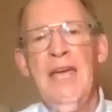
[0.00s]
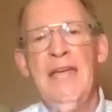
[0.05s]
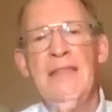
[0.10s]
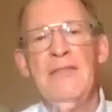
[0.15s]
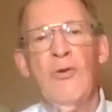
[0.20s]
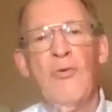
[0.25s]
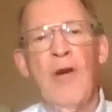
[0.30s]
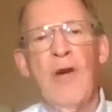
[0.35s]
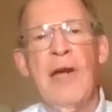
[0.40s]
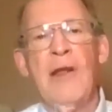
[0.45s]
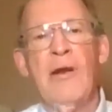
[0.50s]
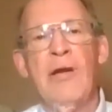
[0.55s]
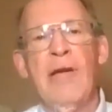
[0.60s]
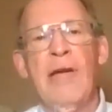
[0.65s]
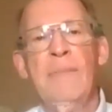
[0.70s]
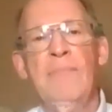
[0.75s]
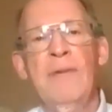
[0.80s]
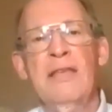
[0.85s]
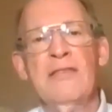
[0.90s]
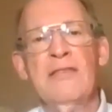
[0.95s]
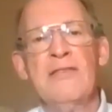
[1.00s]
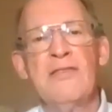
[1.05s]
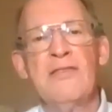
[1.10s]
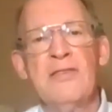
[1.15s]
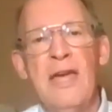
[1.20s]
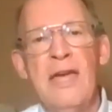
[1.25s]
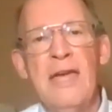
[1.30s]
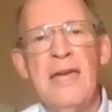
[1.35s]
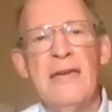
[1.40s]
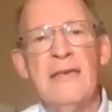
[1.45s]
And the writer had been
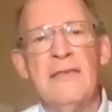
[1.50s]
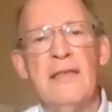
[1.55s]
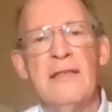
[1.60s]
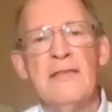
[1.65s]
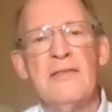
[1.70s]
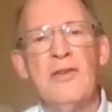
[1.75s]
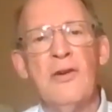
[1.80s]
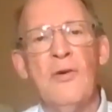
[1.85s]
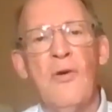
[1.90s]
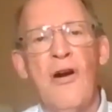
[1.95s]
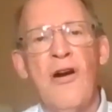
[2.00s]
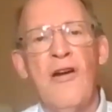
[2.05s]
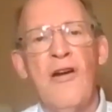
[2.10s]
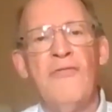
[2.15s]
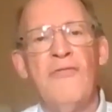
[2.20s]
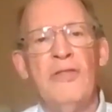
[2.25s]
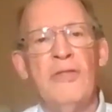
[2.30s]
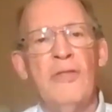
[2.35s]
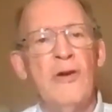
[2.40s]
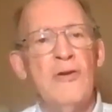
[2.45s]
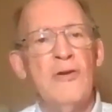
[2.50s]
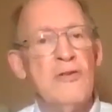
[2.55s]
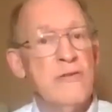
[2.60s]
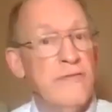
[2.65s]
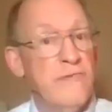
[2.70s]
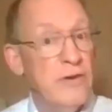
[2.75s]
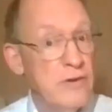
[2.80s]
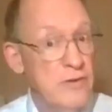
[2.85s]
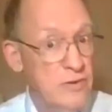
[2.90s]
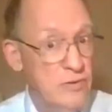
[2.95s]
saying that so often
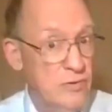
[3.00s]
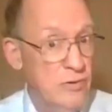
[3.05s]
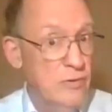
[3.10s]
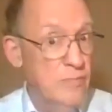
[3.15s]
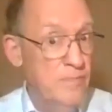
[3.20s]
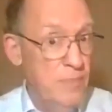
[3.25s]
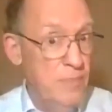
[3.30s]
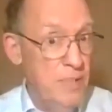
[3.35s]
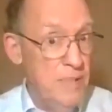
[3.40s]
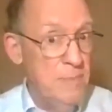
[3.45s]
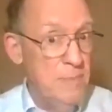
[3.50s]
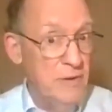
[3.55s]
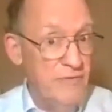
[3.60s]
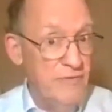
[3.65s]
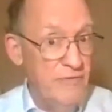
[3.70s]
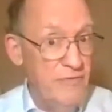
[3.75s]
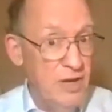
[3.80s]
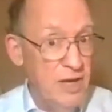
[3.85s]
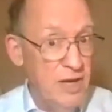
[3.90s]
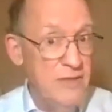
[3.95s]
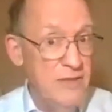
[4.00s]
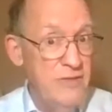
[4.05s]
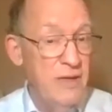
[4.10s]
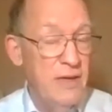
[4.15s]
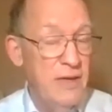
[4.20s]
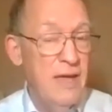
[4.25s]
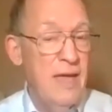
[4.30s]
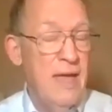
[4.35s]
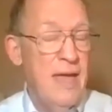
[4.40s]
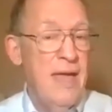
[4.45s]
those of us who are people of faith
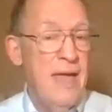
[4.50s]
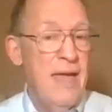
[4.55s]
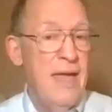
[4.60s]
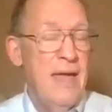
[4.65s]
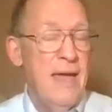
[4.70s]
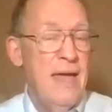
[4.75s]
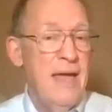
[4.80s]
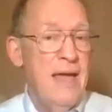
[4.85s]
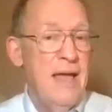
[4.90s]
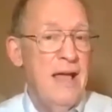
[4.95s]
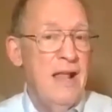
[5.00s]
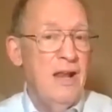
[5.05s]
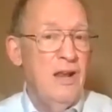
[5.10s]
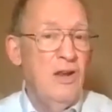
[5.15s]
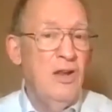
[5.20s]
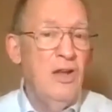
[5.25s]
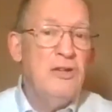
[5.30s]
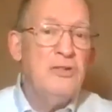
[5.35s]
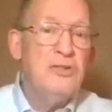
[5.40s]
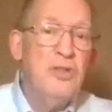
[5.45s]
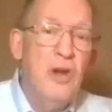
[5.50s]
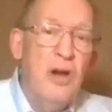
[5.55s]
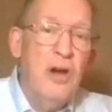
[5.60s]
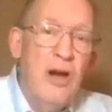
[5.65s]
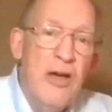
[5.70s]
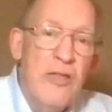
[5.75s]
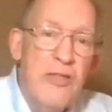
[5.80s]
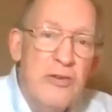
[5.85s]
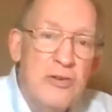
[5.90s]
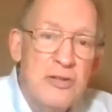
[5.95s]
look to
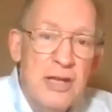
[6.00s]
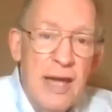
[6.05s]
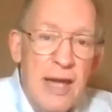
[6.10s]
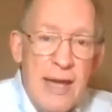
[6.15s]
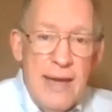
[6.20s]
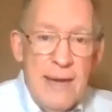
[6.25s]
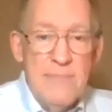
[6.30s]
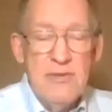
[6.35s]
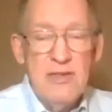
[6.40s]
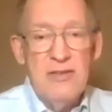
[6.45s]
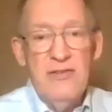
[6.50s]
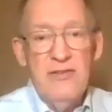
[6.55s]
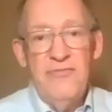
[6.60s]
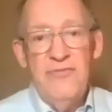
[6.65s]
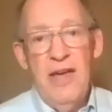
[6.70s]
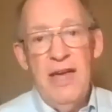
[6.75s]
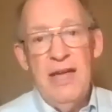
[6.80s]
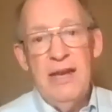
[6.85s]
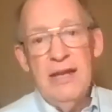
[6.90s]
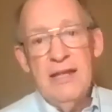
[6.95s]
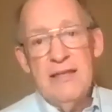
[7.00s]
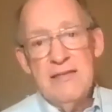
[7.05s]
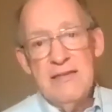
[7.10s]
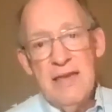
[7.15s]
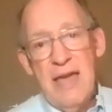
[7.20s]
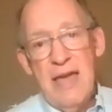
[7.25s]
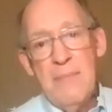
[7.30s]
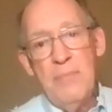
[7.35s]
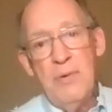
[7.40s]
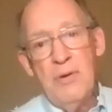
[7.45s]
other times to find
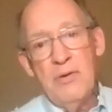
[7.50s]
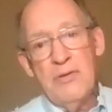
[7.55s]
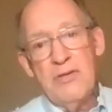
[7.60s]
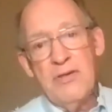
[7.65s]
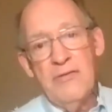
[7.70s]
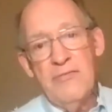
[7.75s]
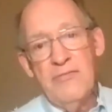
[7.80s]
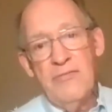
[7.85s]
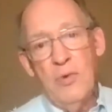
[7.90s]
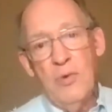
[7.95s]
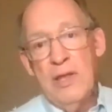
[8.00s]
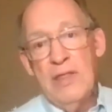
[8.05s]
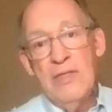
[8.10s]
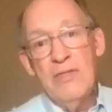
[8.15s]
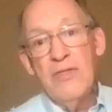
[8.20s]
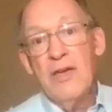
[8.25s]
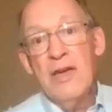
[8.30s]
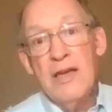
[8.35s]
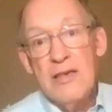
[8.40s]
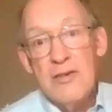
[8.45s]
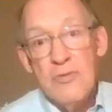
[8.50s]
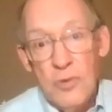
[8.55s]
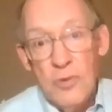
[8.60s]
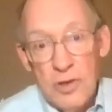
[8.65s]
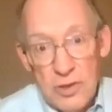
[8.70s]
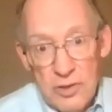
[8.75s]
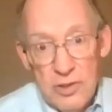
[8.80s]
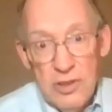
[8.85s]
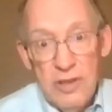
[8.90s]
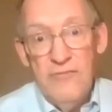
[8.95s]
examples of when things
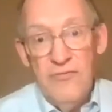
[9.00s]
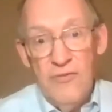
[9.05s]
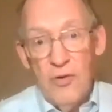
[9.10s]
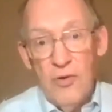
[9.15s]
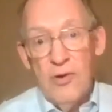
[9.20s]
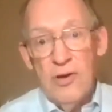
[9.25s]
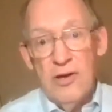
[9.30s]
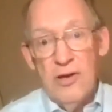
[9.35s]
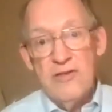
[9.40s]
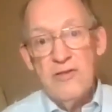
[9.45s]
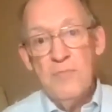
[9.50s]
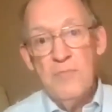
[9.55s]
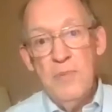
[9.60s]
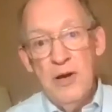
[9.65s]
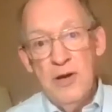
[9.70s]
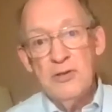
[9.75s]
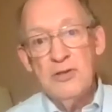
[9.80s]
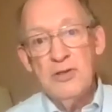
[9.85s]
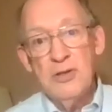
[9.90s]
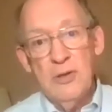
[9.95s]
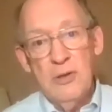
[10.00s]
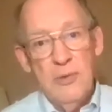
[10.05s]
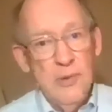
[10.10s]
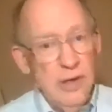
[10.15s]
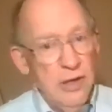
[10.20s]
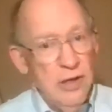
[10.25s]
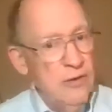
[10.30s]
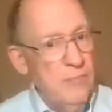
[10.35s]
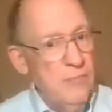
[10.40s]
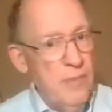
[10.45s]
were good for us spiritually.
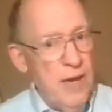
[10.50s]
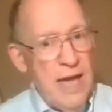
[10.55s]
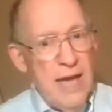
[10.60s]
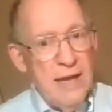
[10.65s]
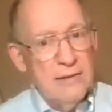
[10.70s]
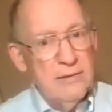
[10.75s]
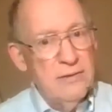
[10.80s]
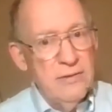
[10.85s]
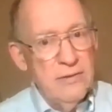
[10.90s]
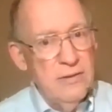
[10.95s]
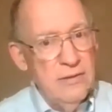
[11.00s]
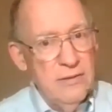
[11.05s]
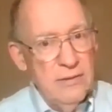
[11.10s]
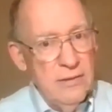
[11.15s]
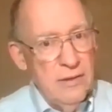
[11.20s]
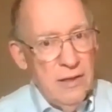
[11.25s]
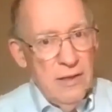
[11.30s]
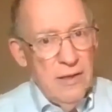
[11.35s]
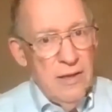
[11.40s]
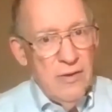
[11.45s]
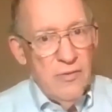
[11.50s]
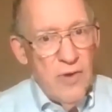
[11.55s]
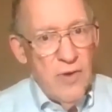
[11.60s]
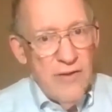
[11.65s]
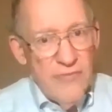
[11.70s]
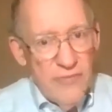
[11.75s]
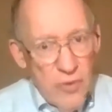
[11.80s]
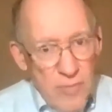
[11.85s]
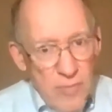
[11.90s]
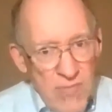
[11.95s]
We look back to the
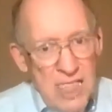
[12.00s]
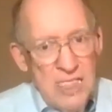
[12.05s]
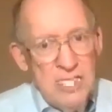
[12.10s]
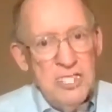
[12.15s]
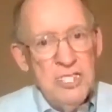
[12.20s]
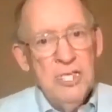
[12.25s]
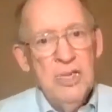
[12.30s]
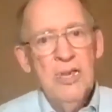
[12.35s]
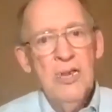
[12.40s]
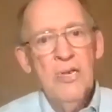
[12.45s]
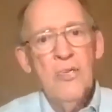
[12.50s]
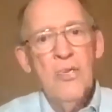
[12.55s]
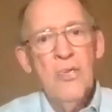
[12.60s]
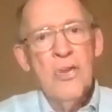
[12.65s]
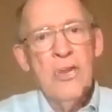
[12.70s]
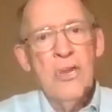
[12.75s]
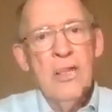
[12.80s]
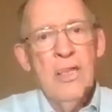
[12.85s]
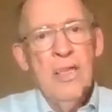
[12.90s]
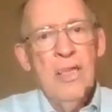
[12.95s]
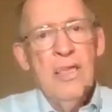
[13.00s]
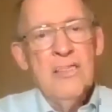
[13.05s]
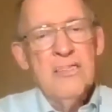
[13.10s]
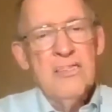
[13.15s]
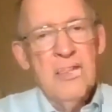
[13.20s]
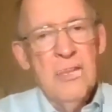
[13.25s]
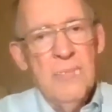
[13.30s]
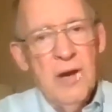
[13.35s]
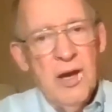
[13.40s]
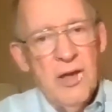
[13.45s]
Reformation or
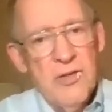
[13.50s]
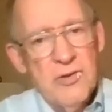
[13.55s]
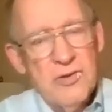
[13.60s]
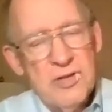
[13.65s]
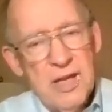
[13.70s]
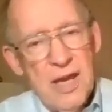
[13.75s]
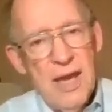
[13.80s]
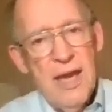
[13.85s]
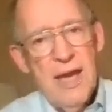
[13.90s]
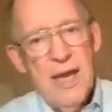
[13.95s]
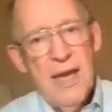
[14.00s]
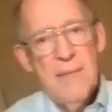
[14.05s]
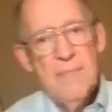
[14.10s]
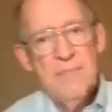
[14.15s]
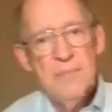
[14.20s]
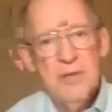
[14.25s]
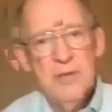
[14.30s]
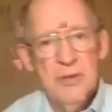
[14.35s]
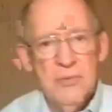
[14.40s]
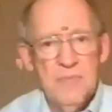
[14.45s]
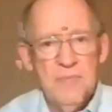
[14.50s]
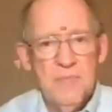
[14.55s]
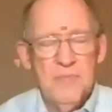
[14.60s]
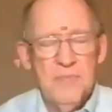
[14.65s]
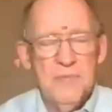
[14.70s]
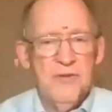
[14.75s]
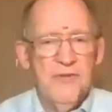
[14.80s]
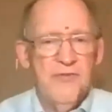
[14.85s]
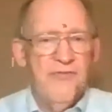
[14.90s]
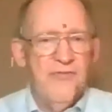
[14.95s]
some other time to,
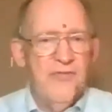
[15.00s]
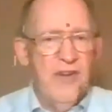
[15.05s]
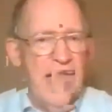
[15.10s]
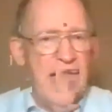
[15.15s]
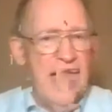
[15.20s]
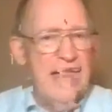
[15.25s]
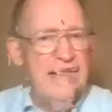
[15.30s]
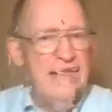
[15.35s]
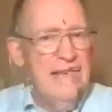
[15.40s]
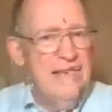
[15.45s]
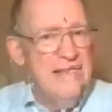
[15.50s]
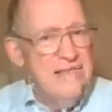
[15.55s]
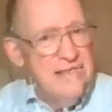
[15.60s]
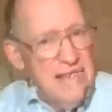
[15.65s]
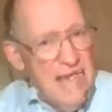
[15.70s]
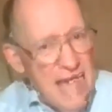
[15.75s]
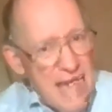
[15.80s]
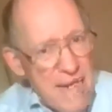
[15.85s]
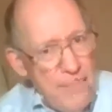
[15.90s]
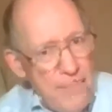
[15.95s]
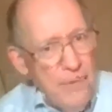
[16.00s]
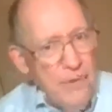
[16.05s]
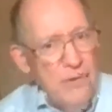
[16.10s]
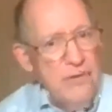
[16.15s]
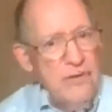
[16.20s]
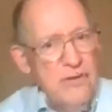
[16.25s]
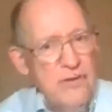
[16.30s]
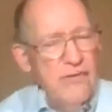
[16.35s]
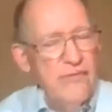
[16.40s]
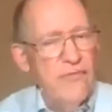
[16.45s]
to find
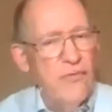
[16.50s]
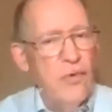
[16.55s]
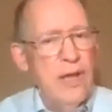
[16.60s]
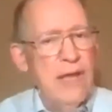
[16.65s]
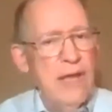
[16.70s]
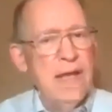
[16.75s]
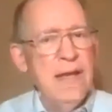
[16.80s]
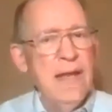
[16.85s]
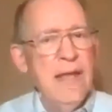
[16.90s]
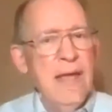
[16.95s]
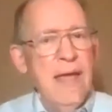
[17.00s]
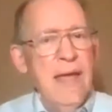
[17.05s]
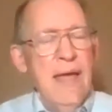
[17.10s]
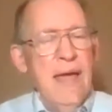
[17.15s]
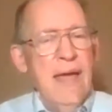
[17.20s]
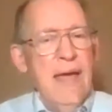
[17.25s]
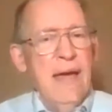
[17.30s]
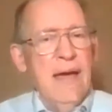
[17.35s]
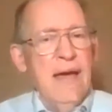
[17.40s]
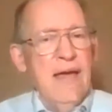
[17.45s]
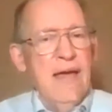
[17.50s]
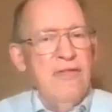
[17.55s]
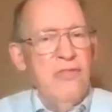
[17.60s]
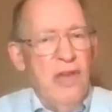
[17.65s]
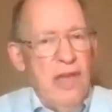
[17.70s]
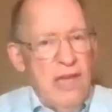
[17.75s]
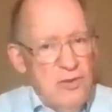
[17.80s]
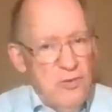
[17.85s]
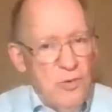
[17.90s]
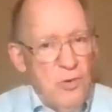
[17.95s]
examples of when uh,
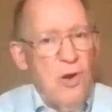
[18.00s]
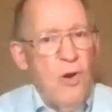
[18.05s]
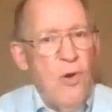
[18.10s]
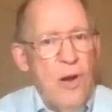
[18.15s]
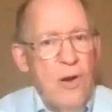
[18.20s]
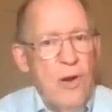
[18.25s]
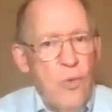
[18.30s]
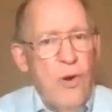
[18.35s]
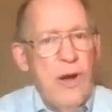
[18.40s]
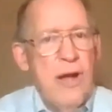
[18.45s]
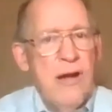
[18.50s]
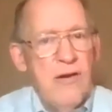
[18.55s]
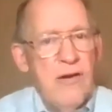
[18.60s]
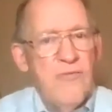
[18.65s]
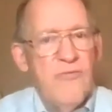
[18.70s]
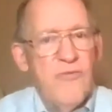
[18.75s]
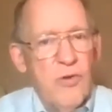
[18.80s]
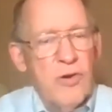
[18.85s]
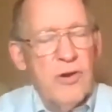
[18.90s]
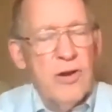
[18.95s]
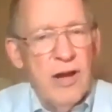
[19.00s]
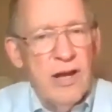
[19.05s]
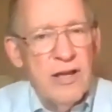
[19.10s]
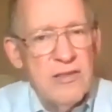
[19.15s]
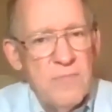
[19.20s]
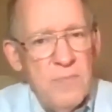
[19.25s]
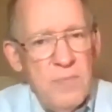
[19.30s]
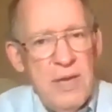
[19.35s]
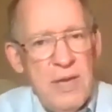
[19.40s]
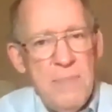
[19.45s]
things were going well for
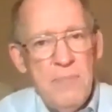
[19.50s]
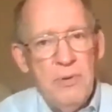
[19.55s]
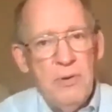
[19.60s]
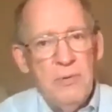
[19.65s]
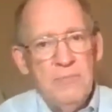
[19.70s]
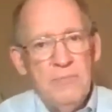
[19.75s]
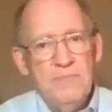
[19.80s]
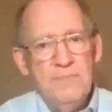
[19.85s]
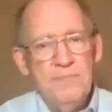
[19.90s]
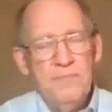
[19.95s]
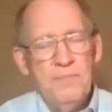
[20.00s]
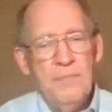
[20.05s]
God's people.